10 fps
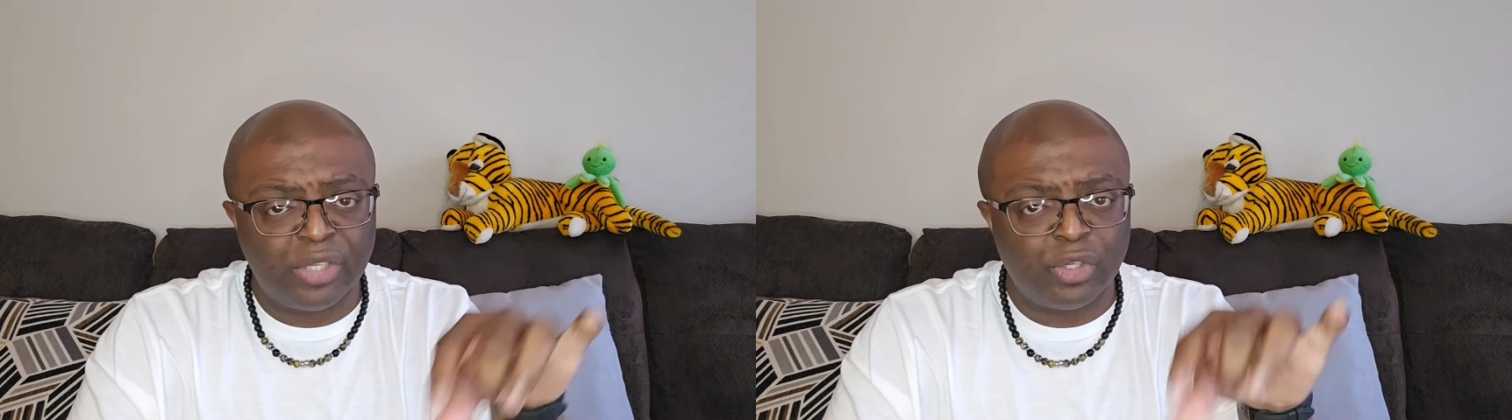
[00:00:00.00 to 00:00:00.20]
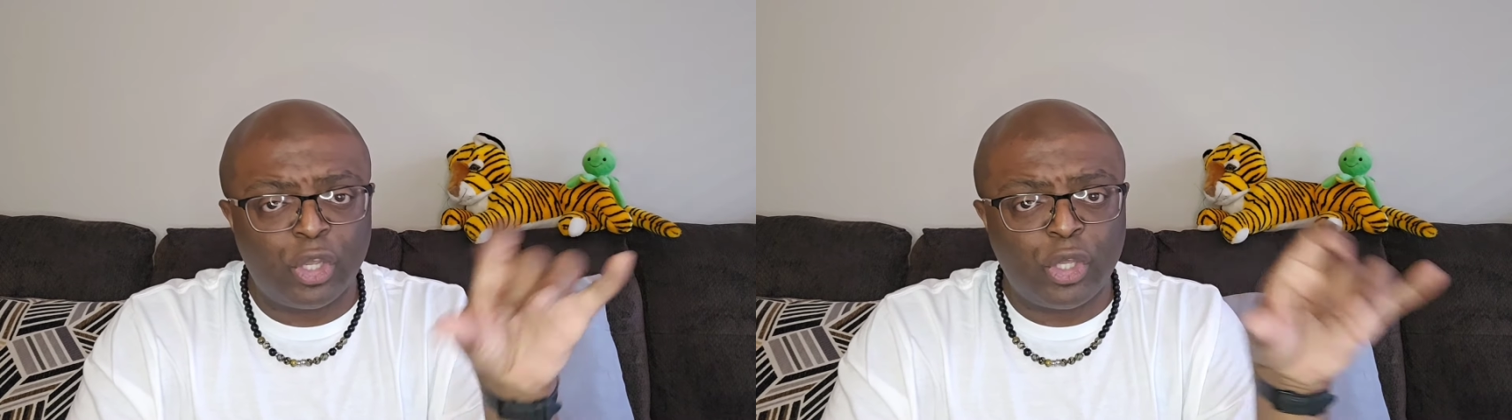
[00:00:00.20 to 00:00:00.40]

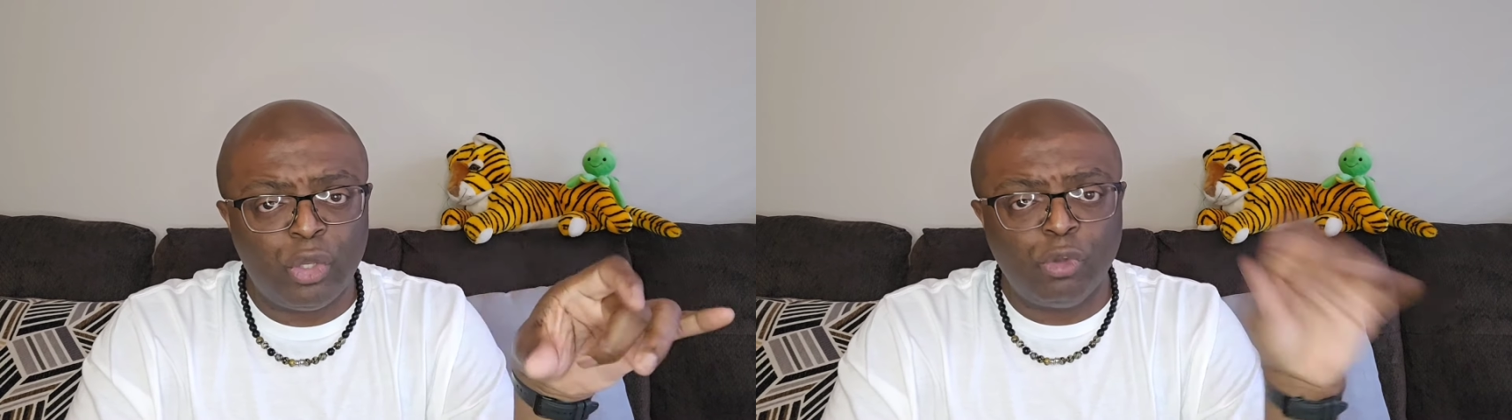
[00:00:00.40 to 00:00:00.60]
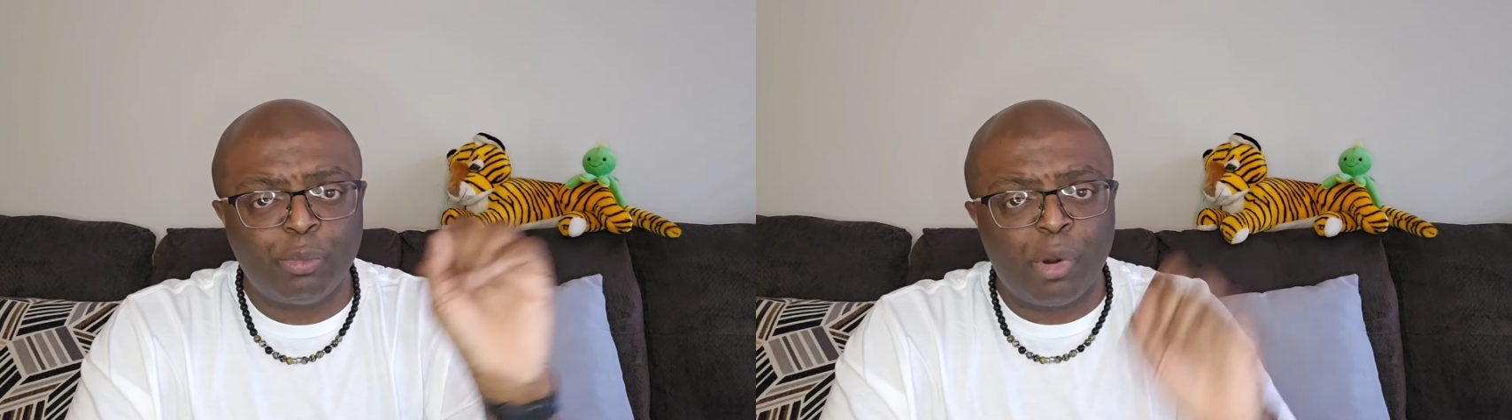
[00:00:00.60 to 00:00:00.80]
is a
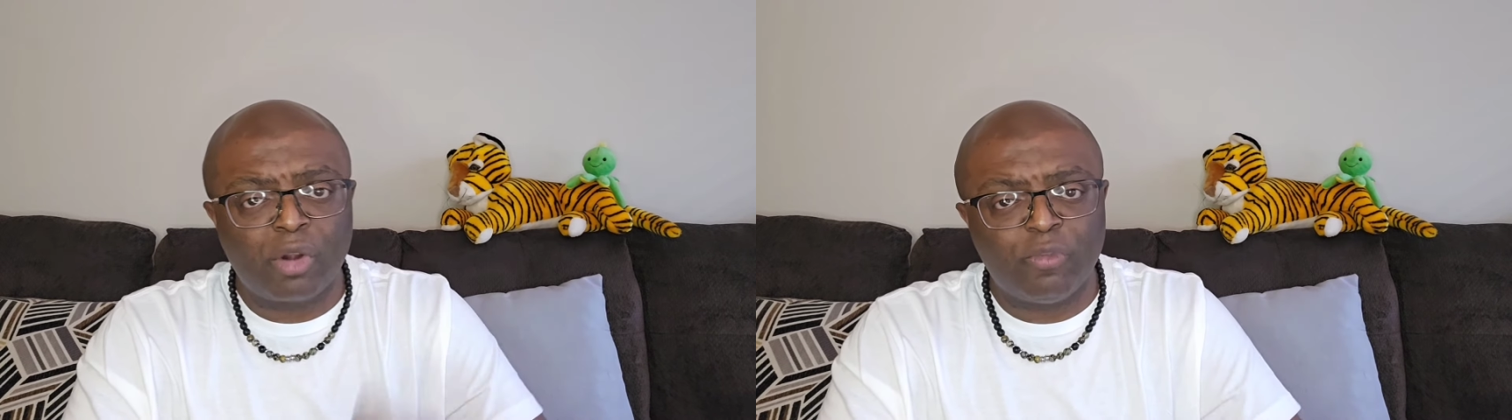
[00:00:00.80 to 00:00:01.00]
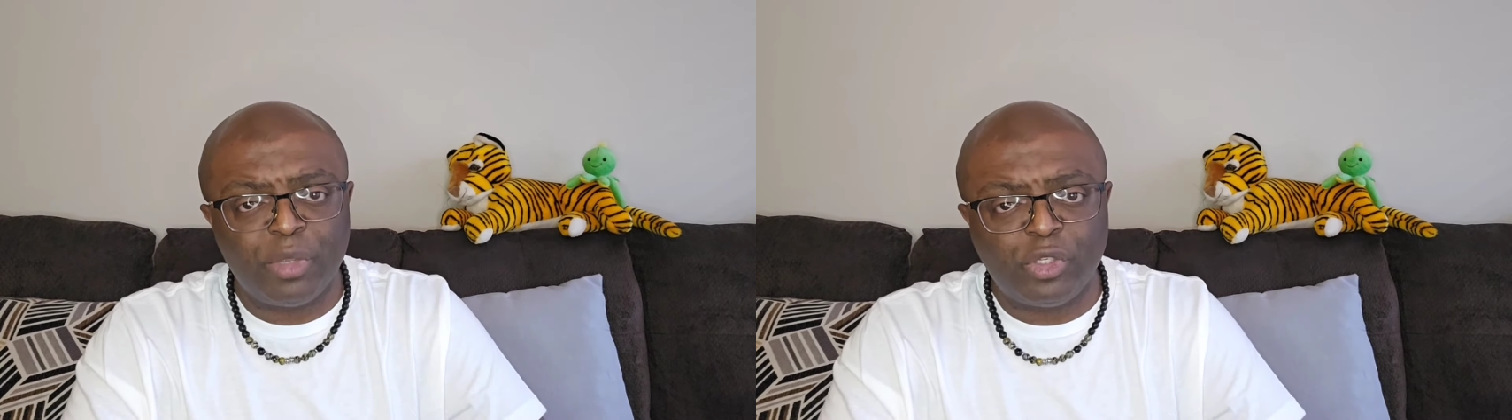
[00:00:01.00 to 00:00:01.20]
huge
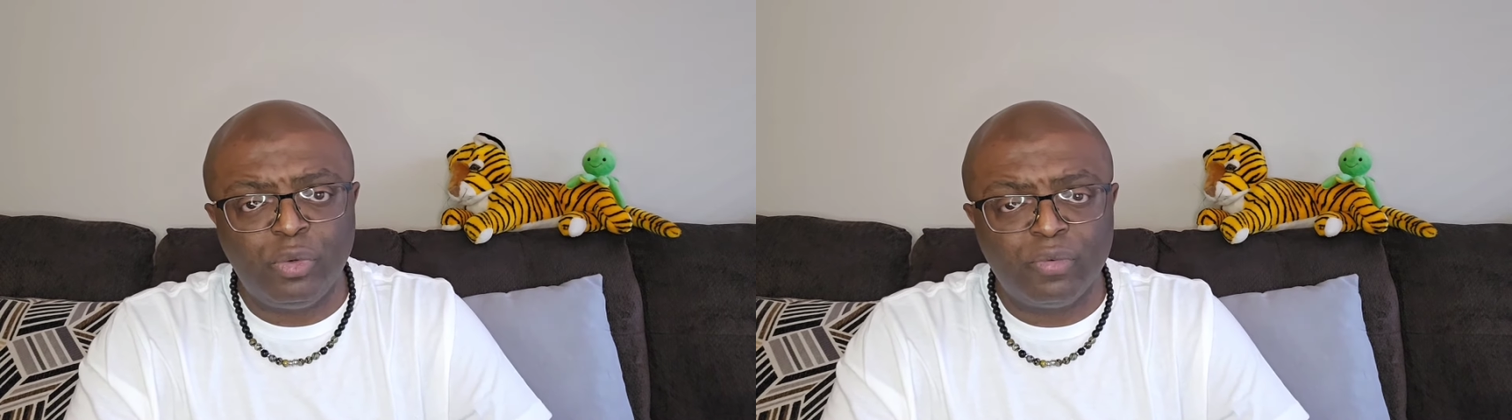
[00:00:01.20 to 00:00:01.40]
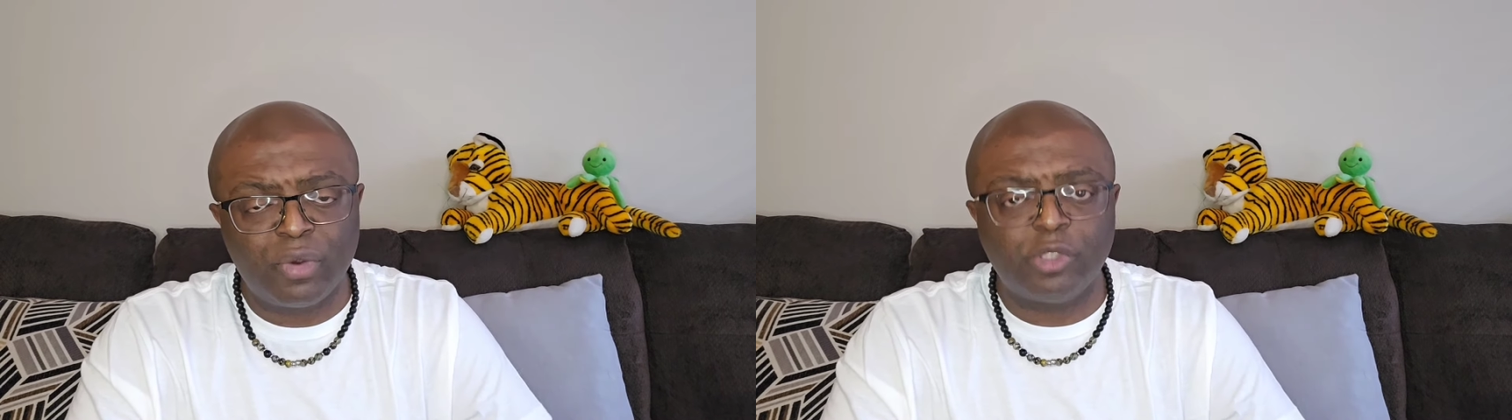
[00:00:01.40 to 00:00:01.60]
part of Miss
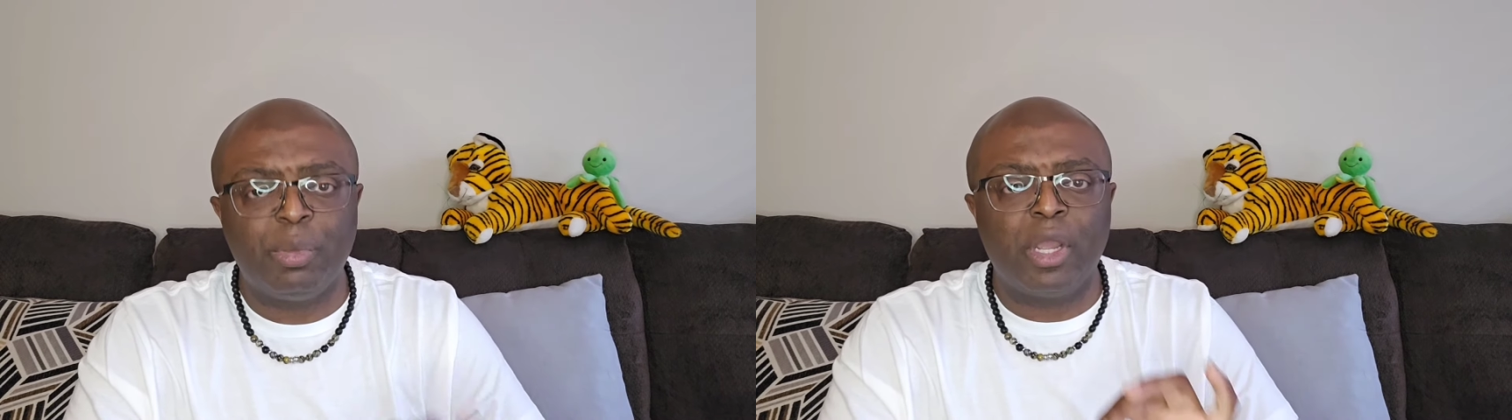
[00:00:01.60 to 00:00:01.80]
Universe,